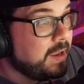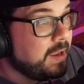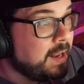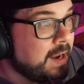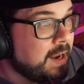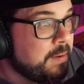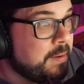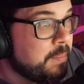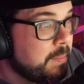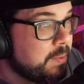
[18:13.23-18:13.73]

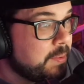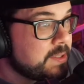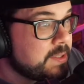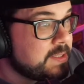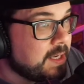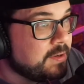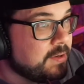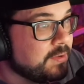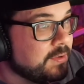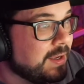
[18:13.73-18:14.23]
I remember
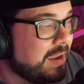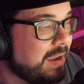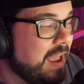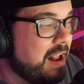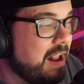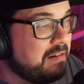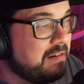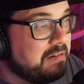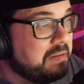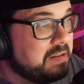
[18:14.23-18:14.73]
saying, you're like, I
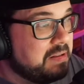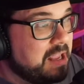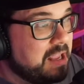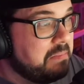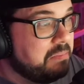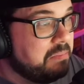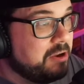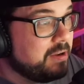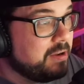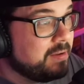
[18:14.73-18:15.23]
don't want to read
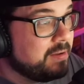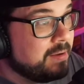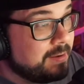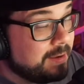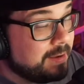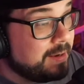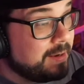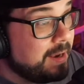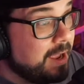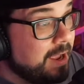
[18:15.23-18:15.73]
that book.
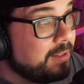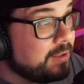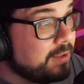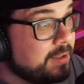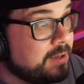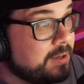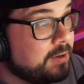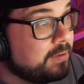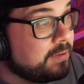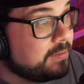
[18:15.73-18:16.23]
And now look
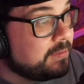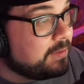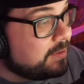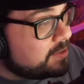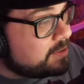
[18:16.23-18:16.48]
at you. You're